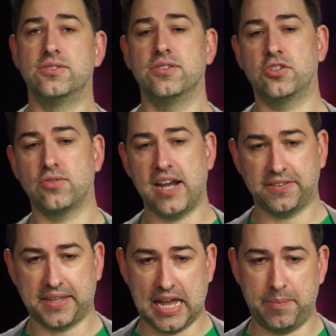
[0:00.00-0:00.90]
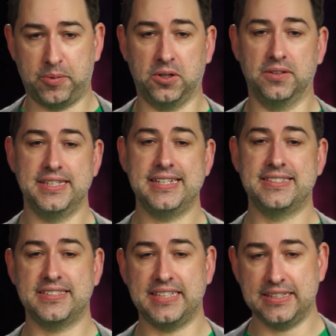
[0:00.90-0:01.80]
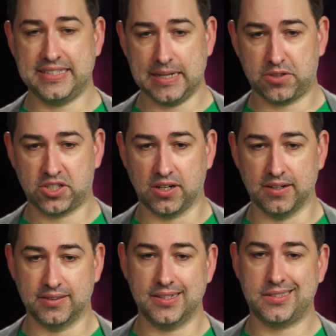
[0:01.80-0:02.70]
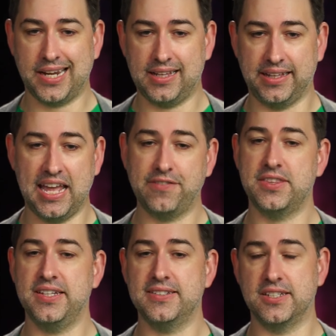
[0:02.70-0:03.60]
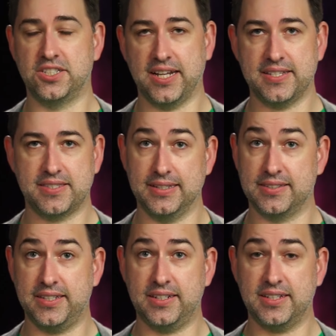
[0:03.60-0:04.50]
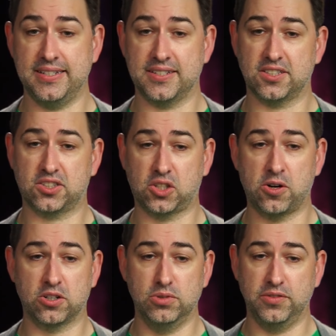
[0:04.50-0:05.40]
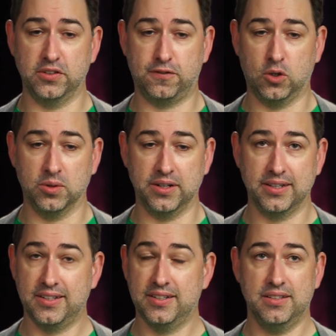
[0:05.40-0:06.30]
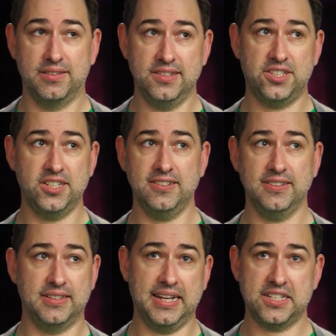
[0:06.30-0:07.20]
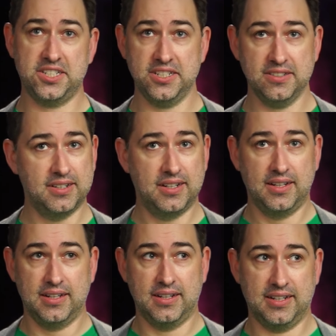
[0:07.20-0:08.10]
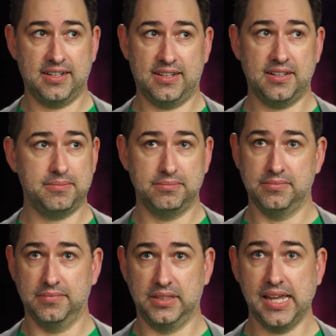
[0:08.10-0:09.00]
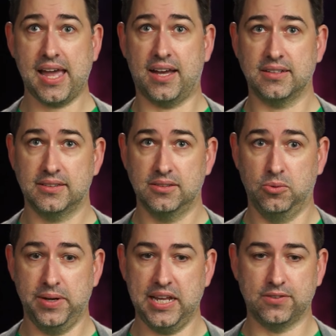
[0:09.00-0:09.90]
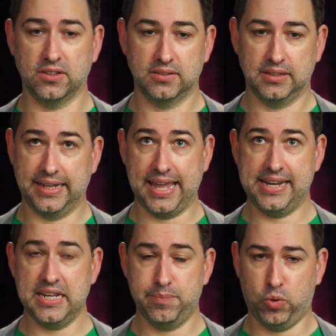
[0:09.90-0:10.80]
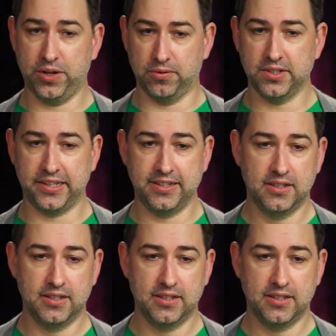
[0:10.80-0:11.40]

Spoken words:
So the draft capital, the existing depth chart, the talent, everything suggests that Sinnott is a starter moving forward. This year? Next year? Yeah. whenever, like at any point really.